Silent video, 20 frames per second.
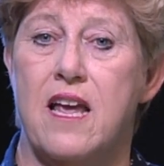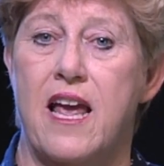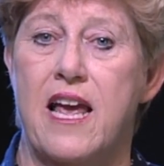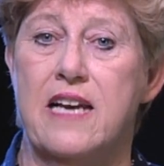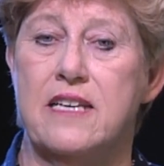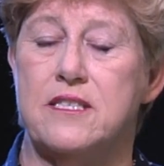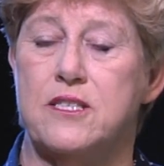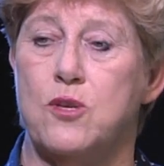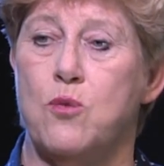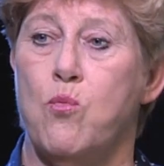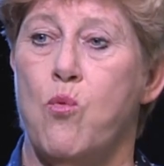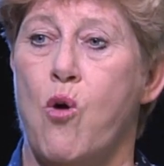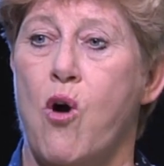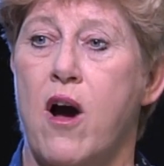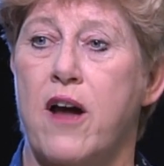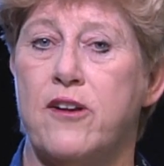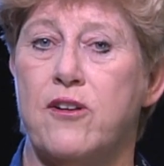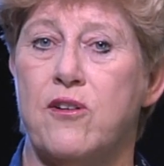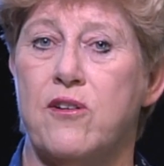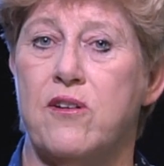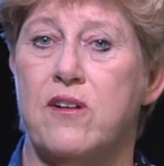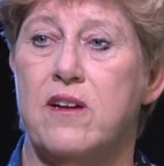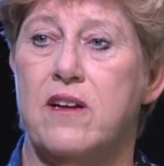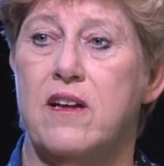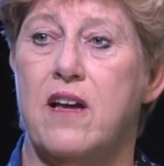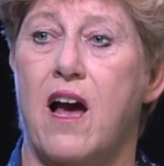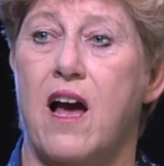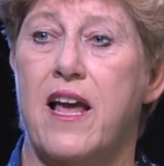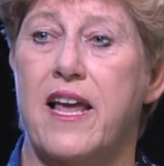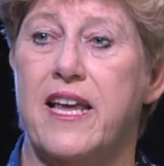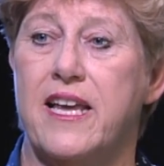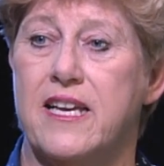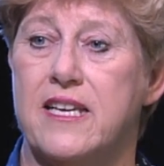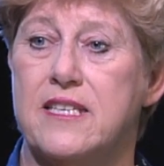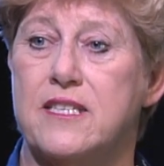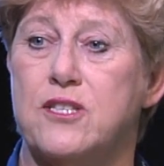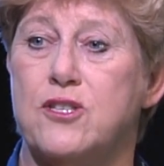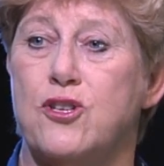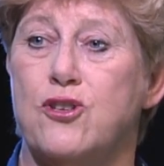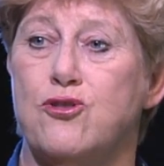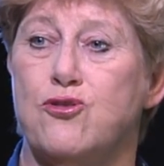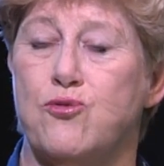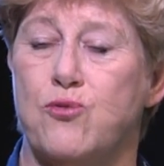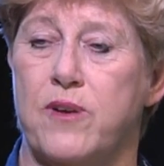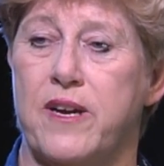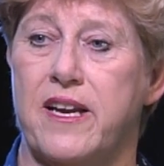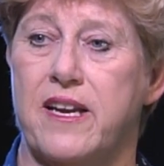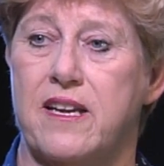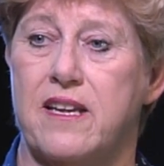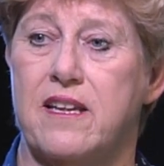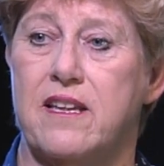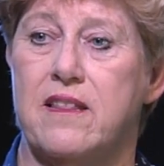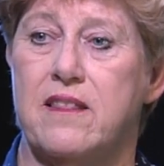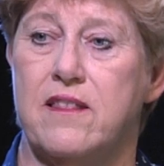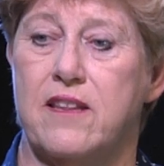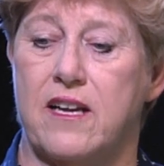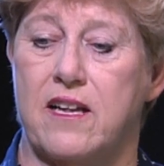as the water is to drink. The